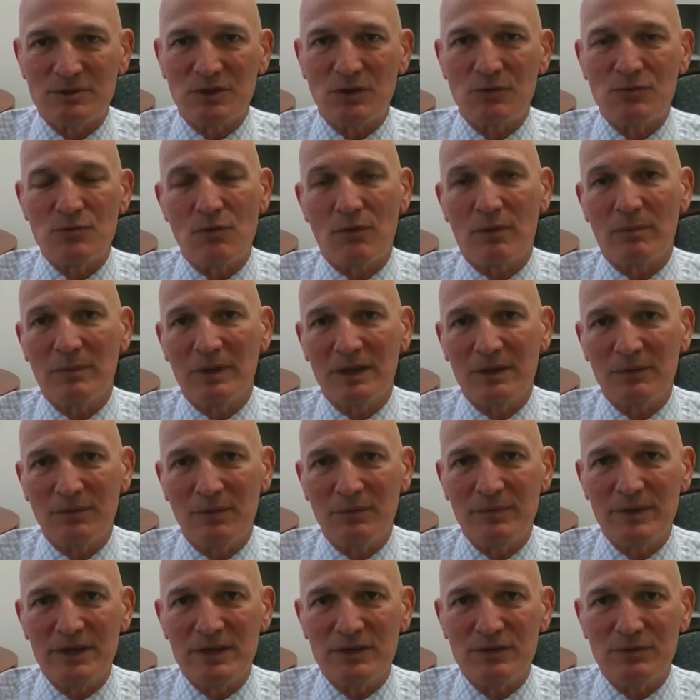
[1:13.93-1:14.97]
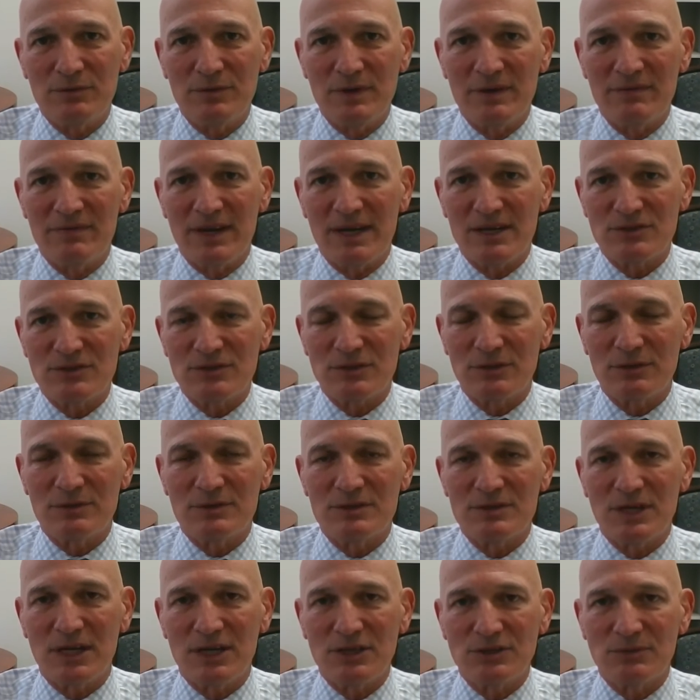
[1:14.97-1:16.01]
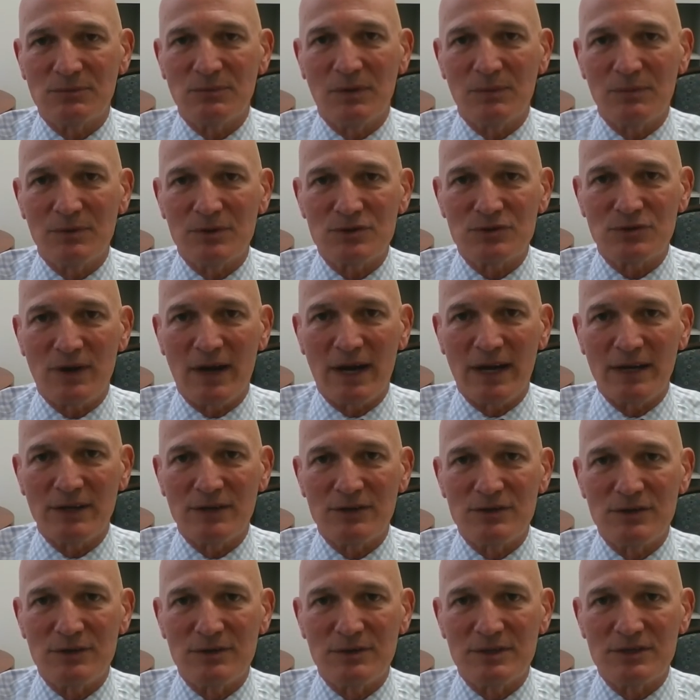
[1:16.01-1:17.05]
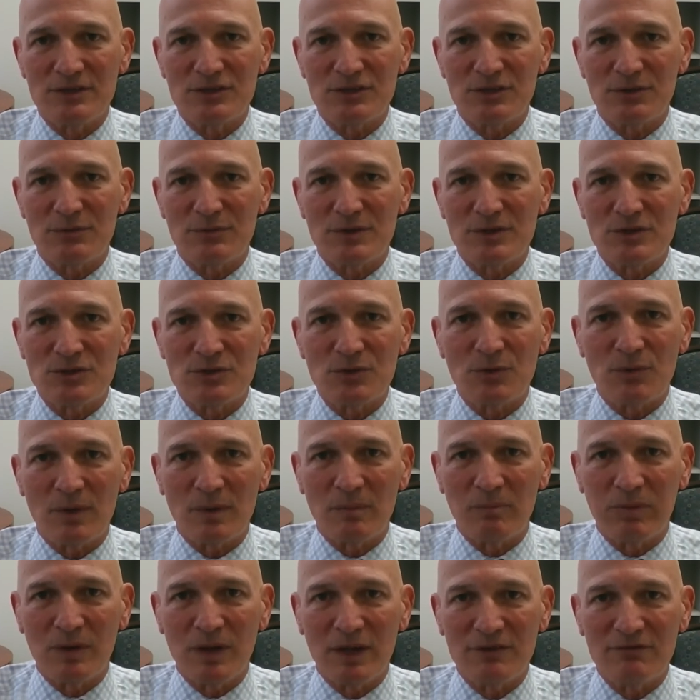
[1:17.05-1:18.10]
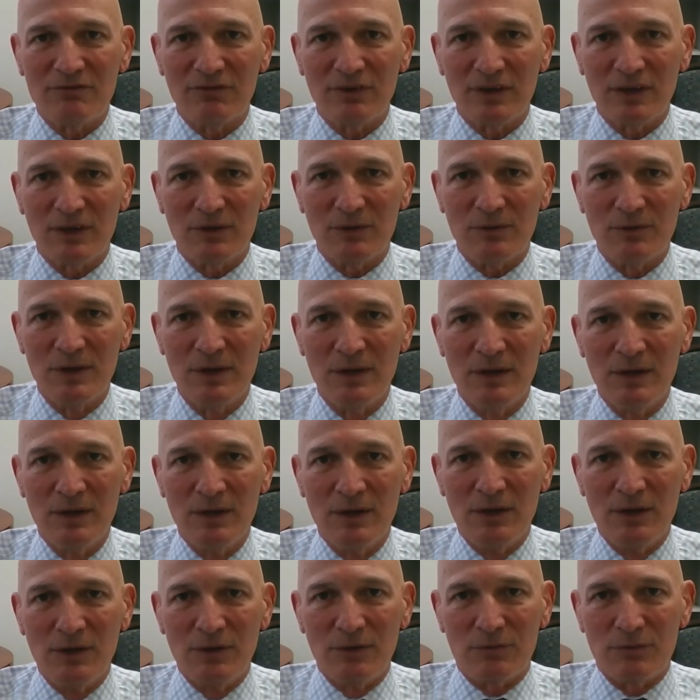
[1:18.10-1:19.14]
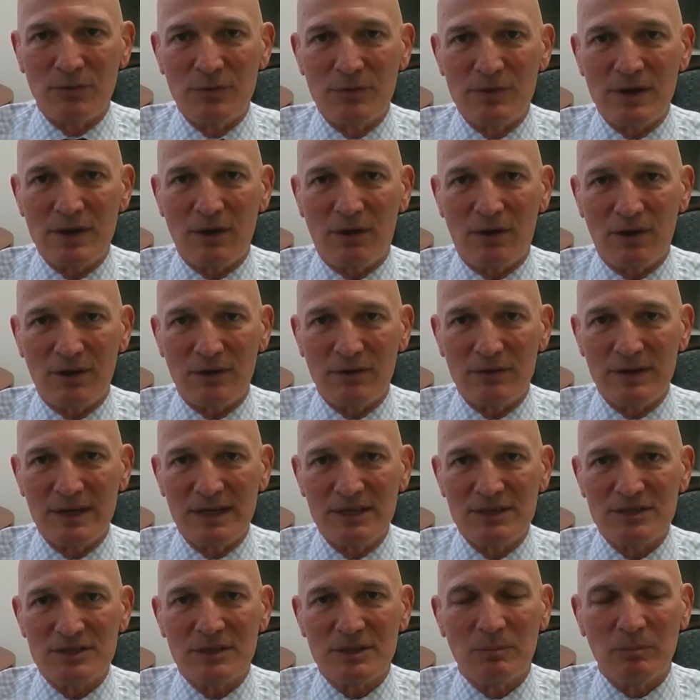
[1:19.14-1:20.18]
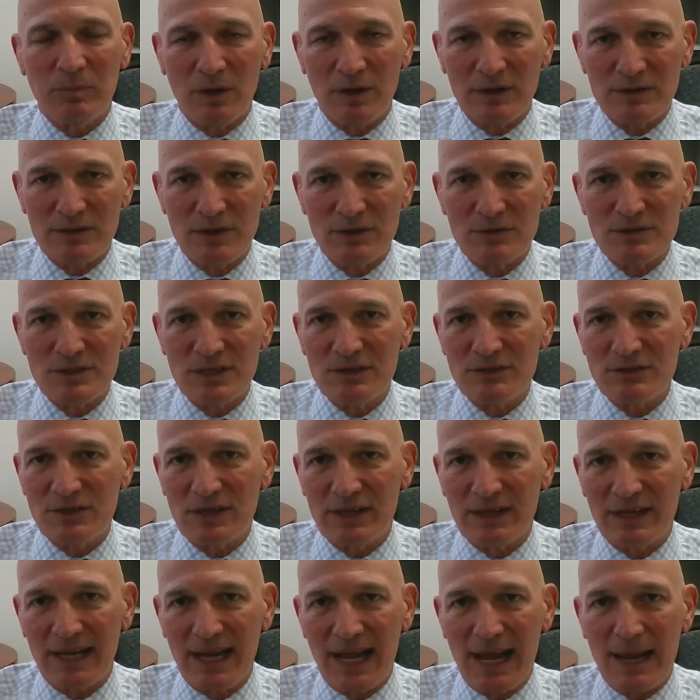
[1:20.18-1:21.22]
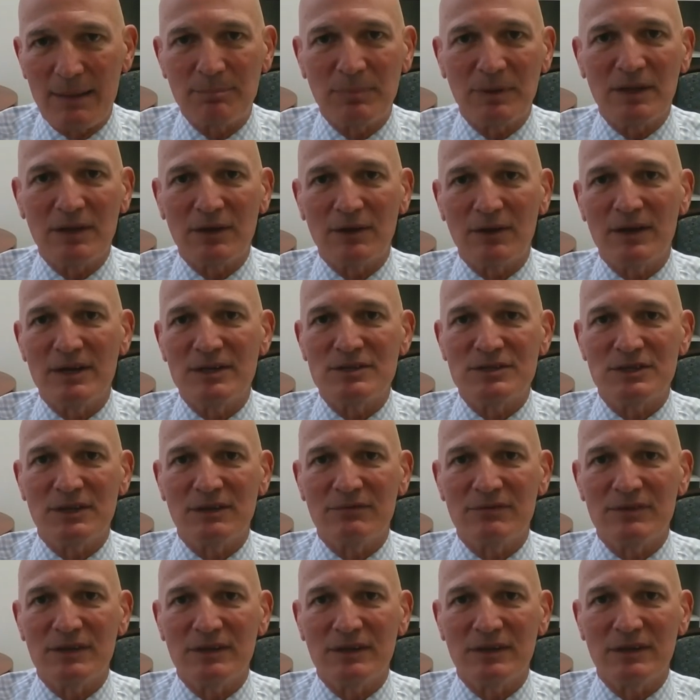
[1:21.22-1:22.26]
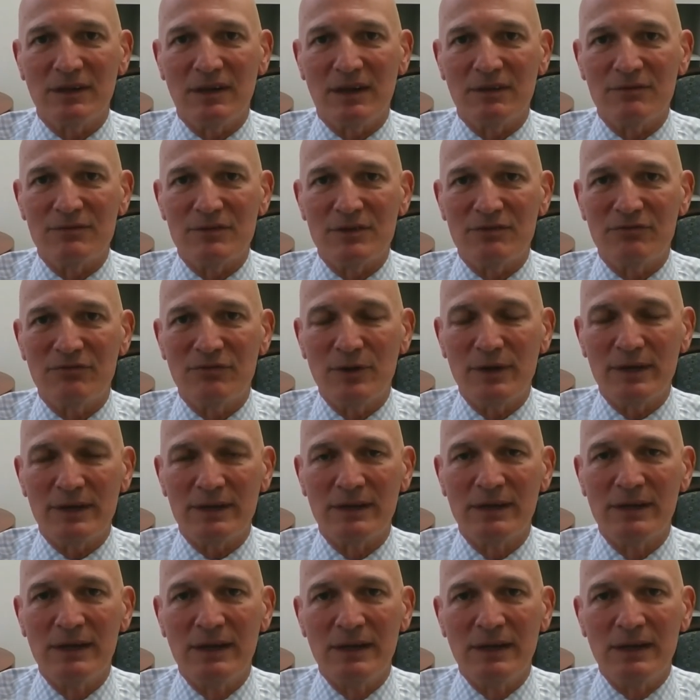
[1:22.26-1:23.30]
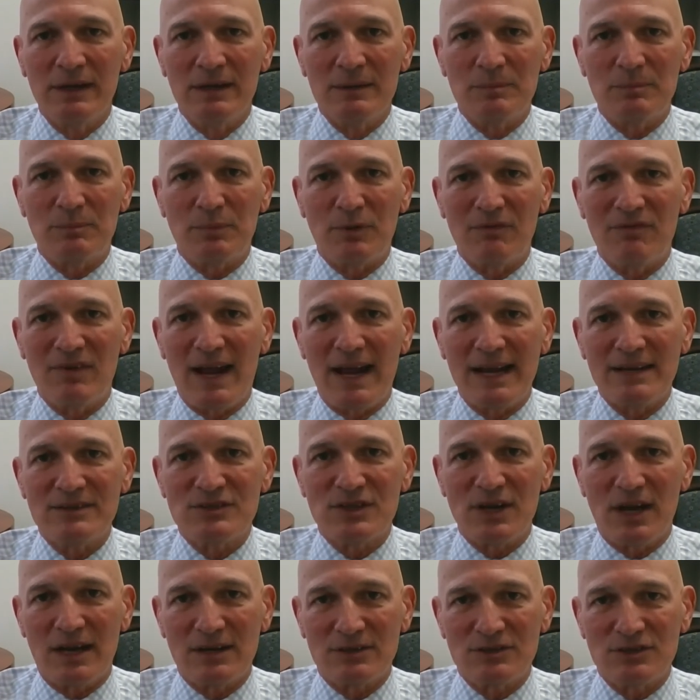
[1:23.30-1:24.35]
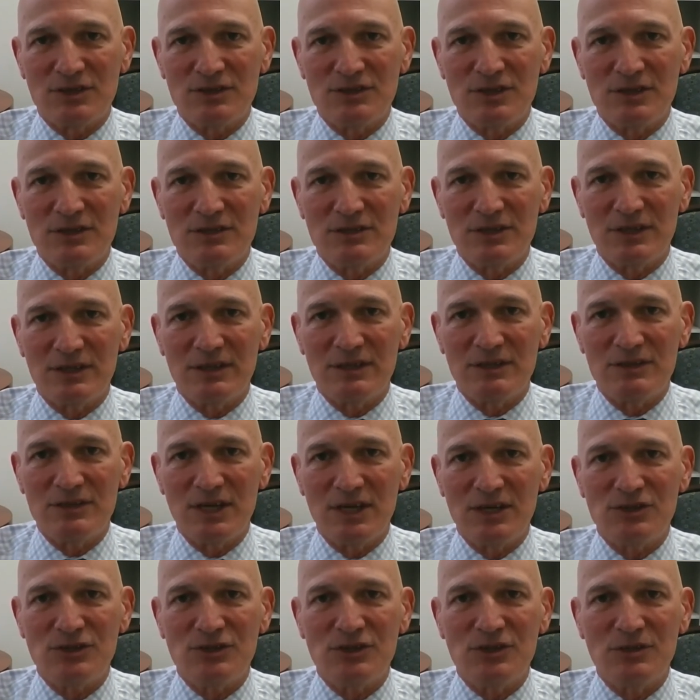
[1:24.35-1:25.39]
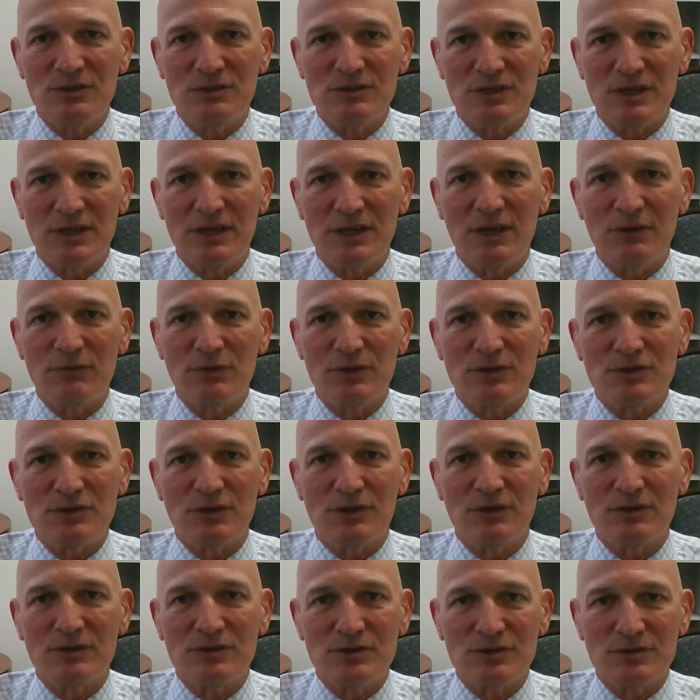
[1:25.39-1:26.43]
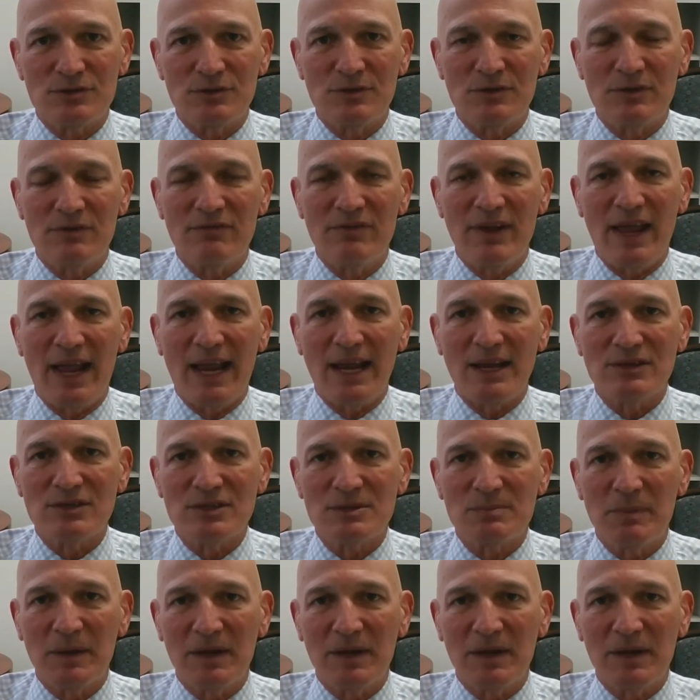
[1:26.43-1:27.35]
So normally when we do revascularization, what we're trying to do is to restore blood flow through the arteries. The blood goes into the capillaries of the foot, provides oxygen to the tissues, and then returns through the veins.